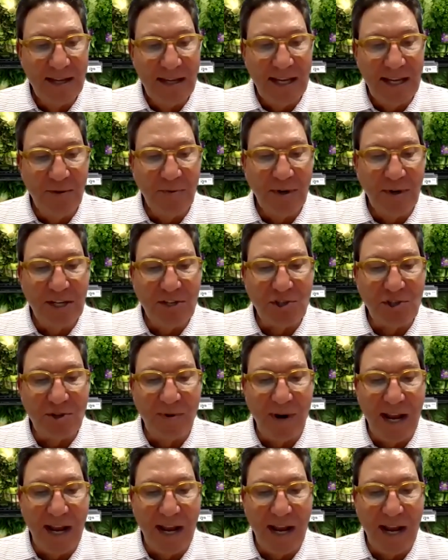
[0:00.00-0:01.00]
He reached
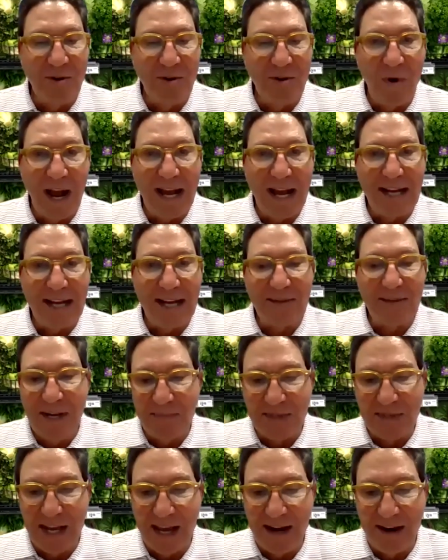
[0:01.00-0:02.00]
around and whacked me
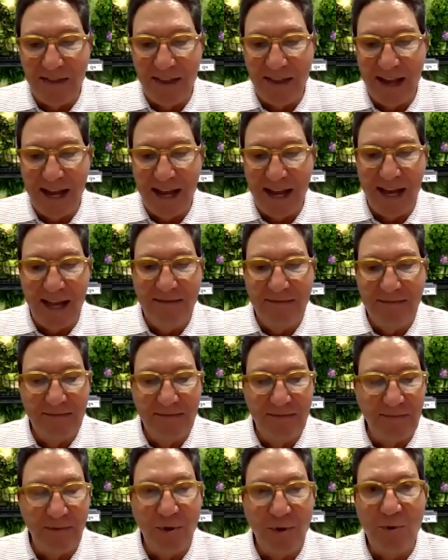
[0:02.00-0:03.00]
upside of the head.
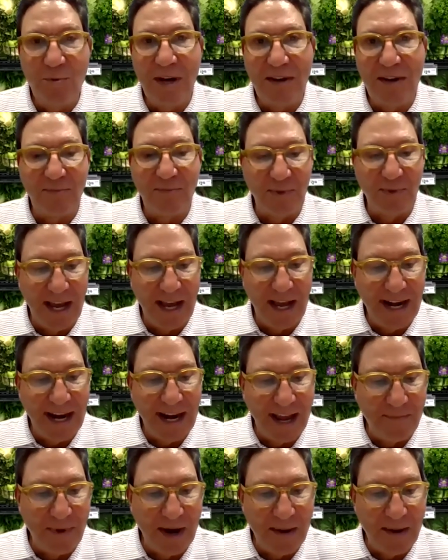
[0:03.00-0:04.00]
Food went flying
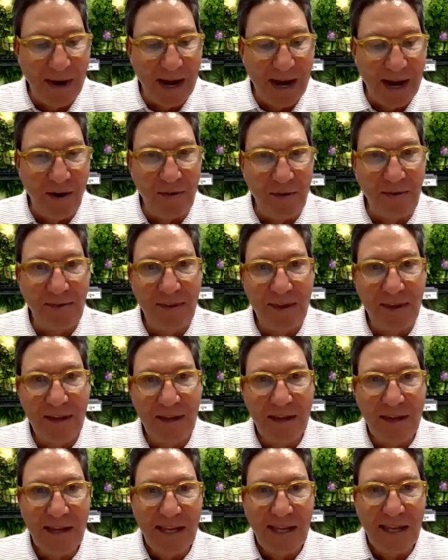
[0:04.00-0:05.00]
out of my mouth.
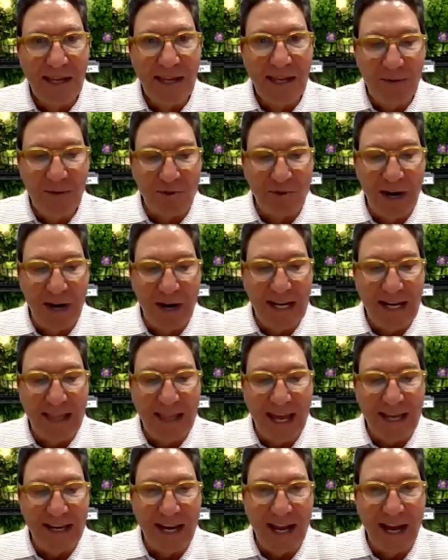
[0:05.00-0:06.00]
It was raining
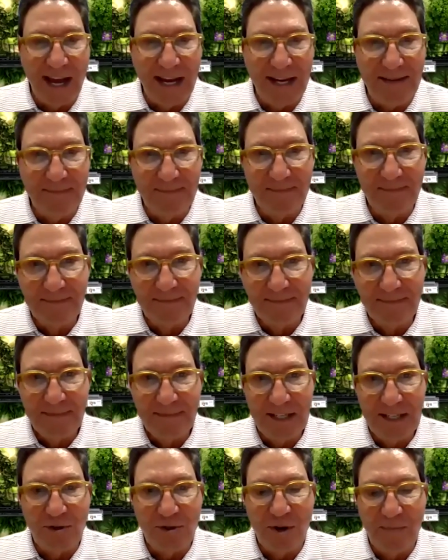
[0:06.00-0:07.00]
that night.
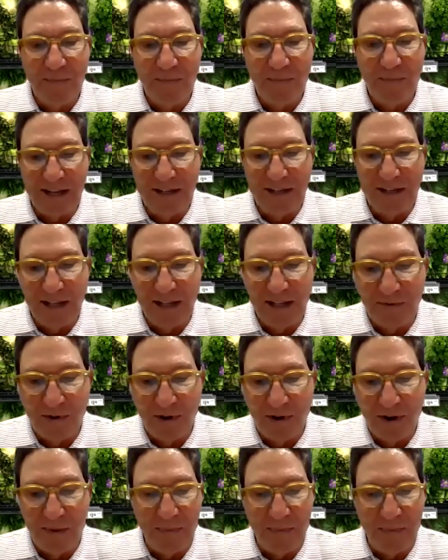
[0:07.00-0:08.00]
He told me I could deliver
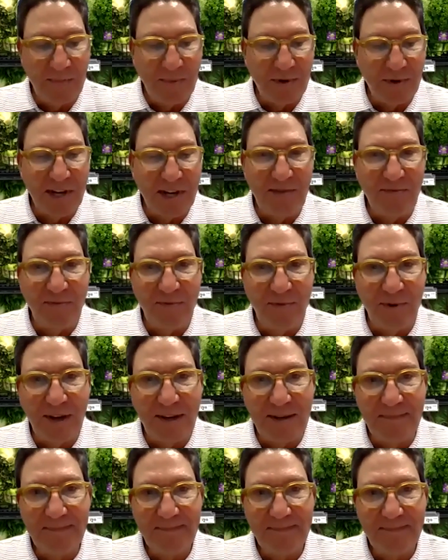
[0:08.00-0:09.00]
all the papers on
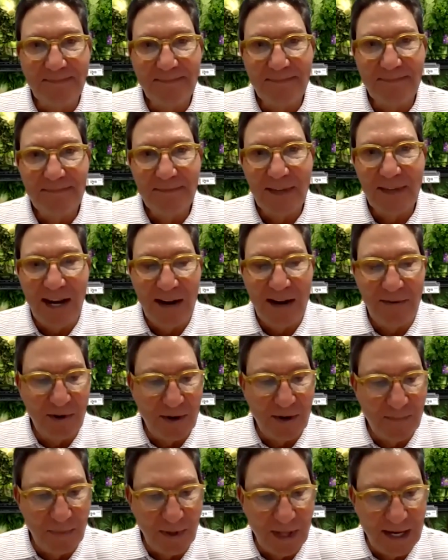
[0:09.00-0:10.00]
foot. I never
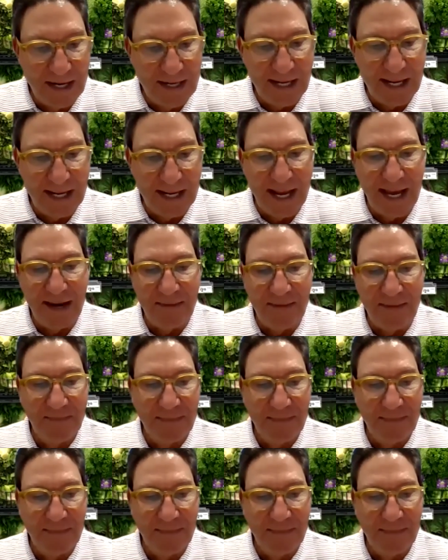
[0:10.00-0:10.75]
complained again.